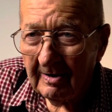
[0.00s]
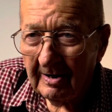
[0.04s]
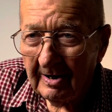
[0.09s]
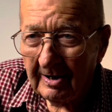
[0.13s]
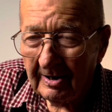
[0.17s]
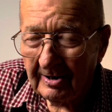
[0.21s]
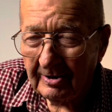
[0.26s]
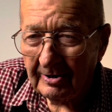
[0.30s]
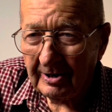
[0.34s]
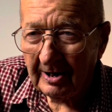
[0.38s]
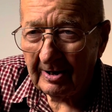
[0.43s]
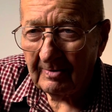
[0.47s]

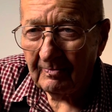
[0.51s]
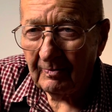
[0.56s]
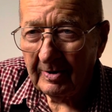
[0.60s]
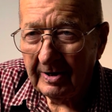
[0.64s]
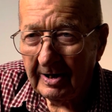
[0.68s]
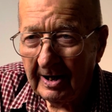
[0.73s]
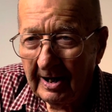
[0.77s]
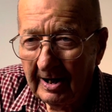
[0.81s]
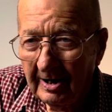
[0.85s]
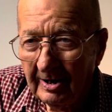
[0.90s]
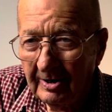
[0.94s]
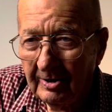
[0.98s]
And then we
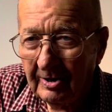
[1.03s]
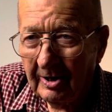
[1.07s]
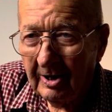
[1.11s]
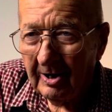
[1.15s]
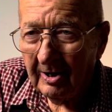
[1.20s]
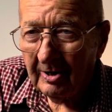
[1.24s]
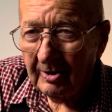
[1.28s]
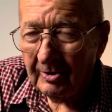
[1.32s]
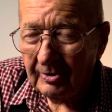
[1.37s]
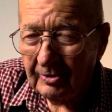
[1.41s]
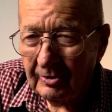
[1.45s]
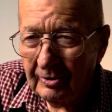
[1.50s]
had
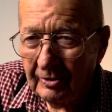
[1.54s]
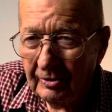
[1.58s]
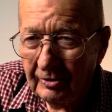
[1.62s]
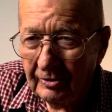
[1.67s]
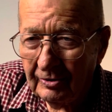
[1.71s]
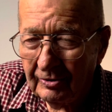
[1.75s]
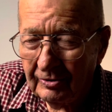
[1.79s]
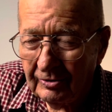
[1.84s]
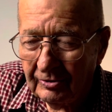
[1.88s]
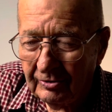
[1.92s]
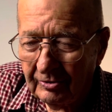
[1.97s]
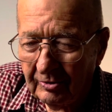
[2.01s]

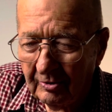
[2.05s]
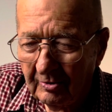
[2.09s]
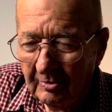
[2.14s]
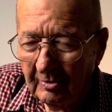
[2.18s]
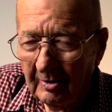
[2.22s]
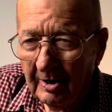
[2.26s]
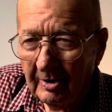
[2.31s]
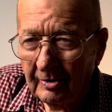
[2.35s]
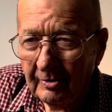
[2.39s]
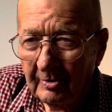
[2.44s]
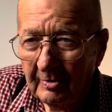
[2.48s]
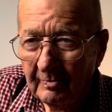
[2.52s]
two
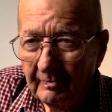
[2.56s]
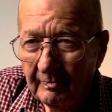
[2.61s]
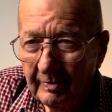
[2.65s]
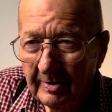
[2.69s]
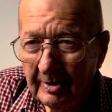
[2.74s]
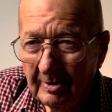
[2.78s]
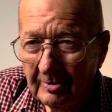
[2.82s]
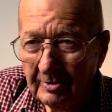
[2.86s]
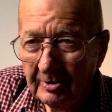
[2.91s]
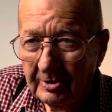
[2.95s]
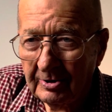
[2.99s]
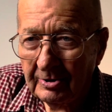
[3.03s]
other
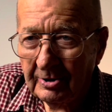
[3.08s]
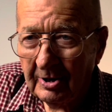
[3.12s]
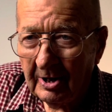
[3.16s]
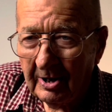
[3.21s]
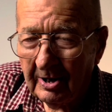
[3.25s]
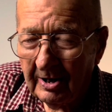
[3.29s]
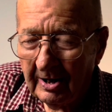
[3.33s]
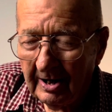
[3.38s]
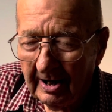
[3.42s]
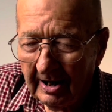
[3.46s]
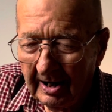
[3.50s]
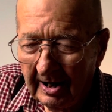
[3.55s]
buildings
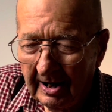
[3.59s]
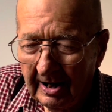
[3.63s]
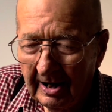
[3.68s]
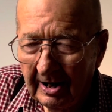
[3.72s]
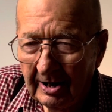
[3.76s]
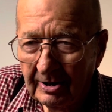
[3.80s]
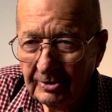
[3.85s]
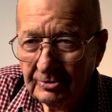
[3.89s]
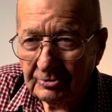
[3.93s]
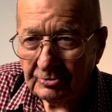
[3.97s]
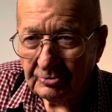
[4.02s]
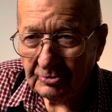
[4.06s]
that
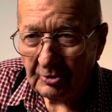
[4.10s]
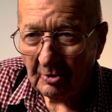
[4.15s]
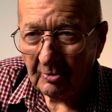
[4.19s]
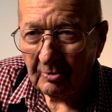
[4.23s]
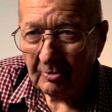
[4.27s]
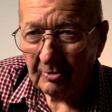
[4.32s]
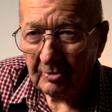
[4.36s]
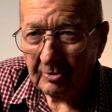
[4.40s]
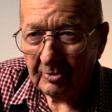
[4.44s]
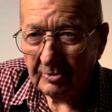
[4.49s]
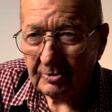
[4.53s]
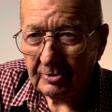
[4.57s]
had
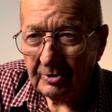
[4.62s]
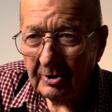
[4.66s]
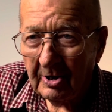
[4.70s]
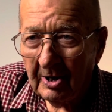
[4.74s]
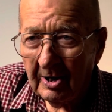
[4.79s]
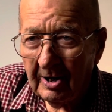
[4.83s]
stokers,